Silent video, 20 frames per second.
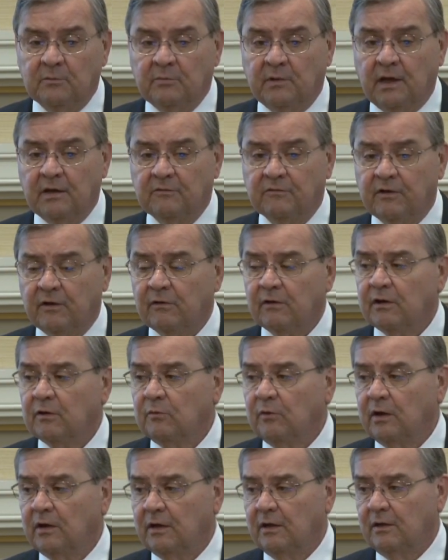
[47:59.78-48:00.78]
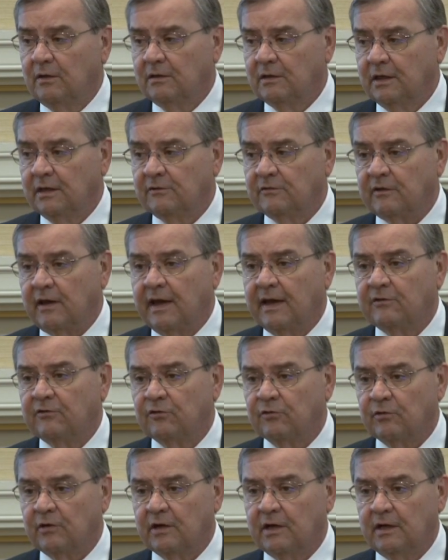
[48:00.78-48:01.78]
might very well
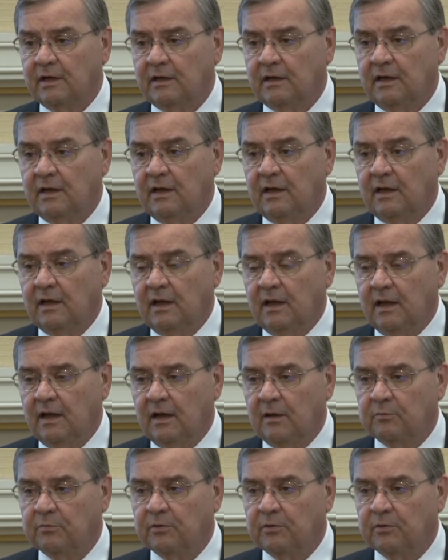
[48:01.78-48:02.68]
exaggerate uh,